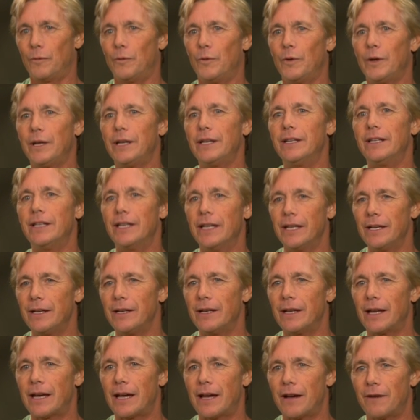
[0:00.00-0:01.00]
we
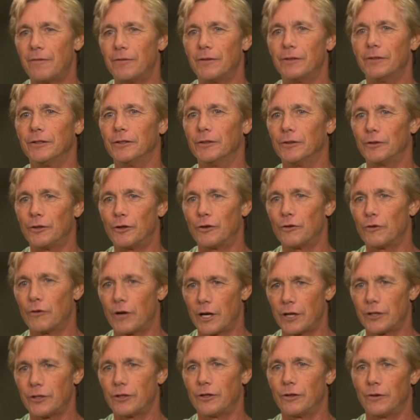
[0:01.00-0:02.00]
did have a little
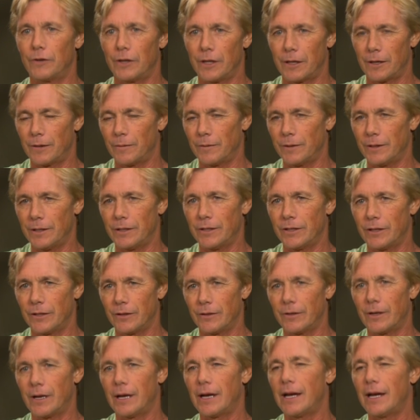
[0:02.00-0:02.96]
crush going on with each other.